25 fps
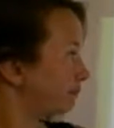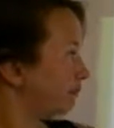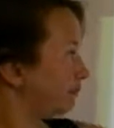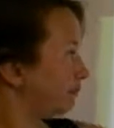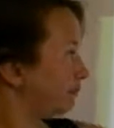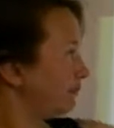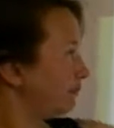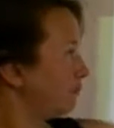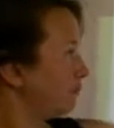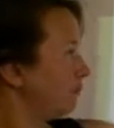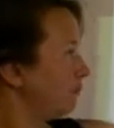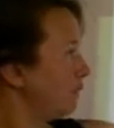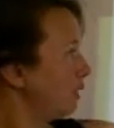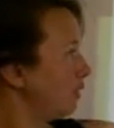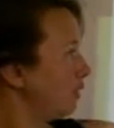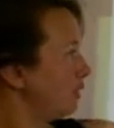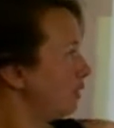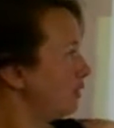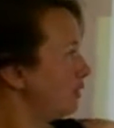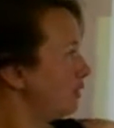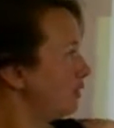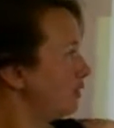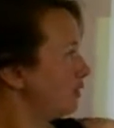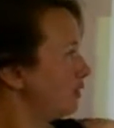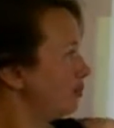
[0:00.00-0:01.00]
This is
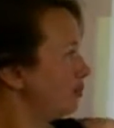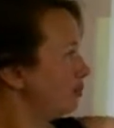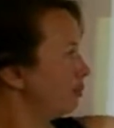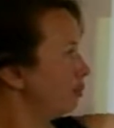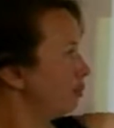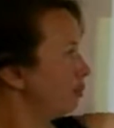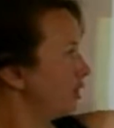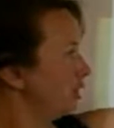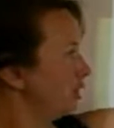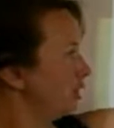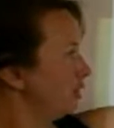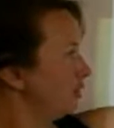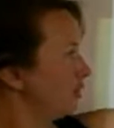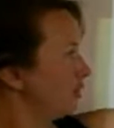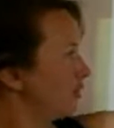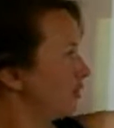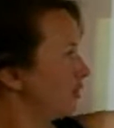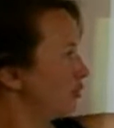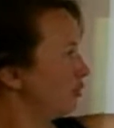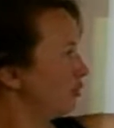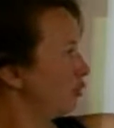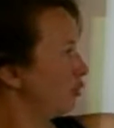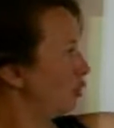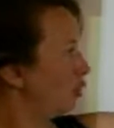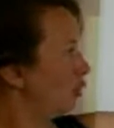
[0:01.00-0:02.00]
pointing to all
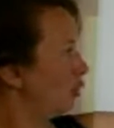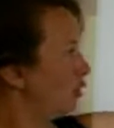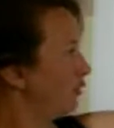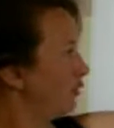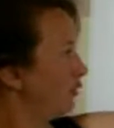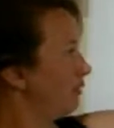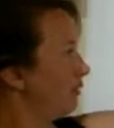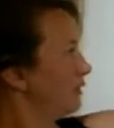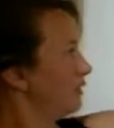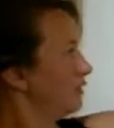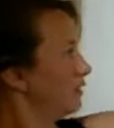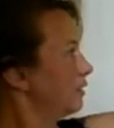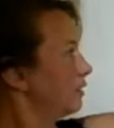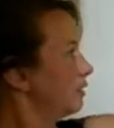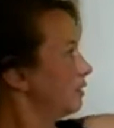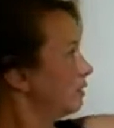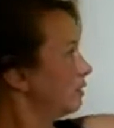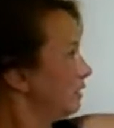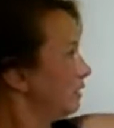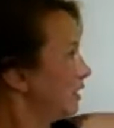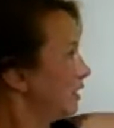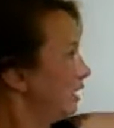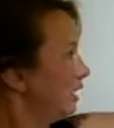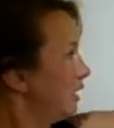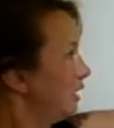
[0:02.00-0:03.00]
of these little
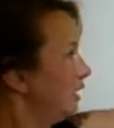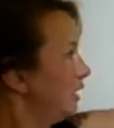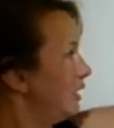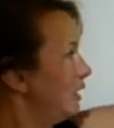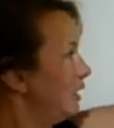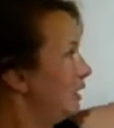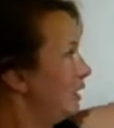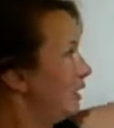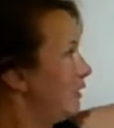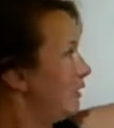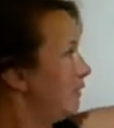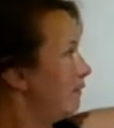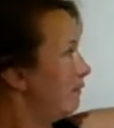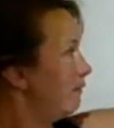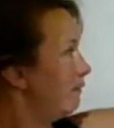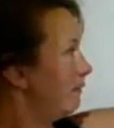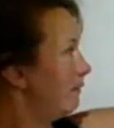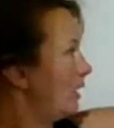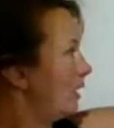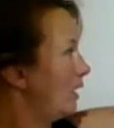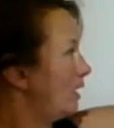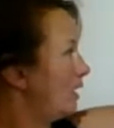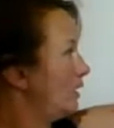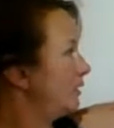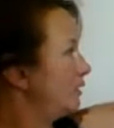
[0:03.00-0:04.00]
tiny veins
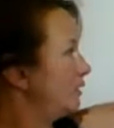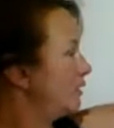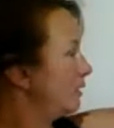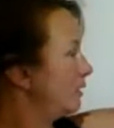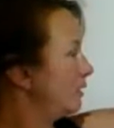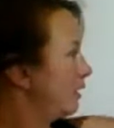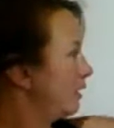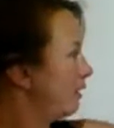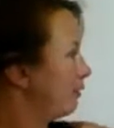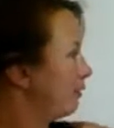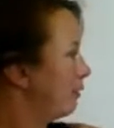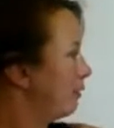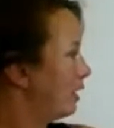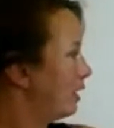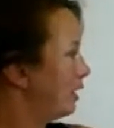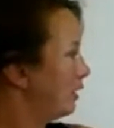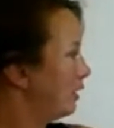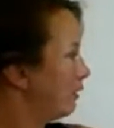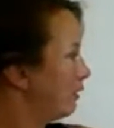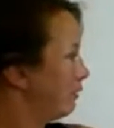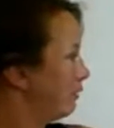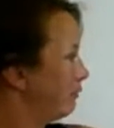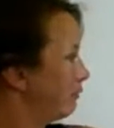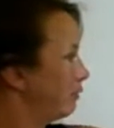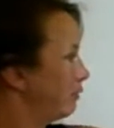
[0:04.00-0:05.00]
that are running
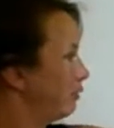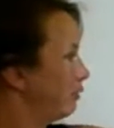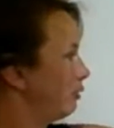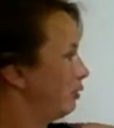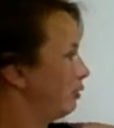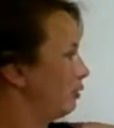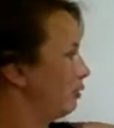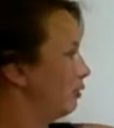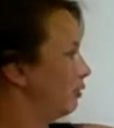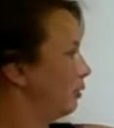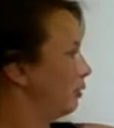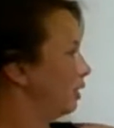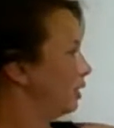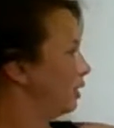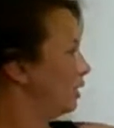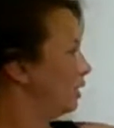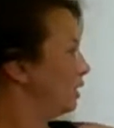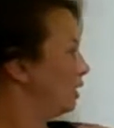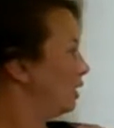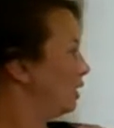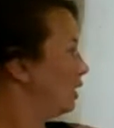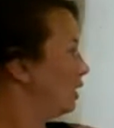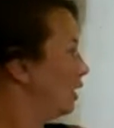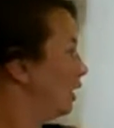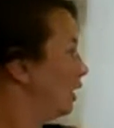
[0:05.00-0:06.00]
through
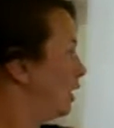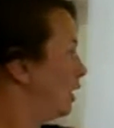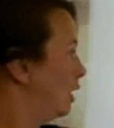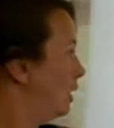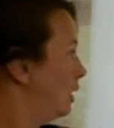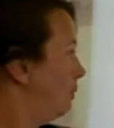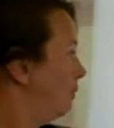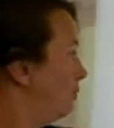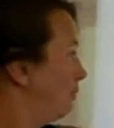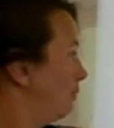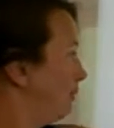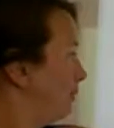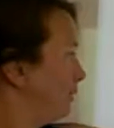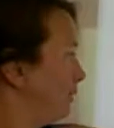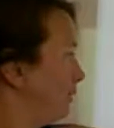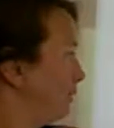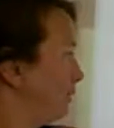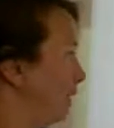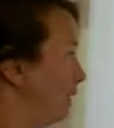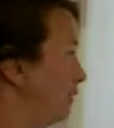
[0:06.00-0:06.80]
the leaf.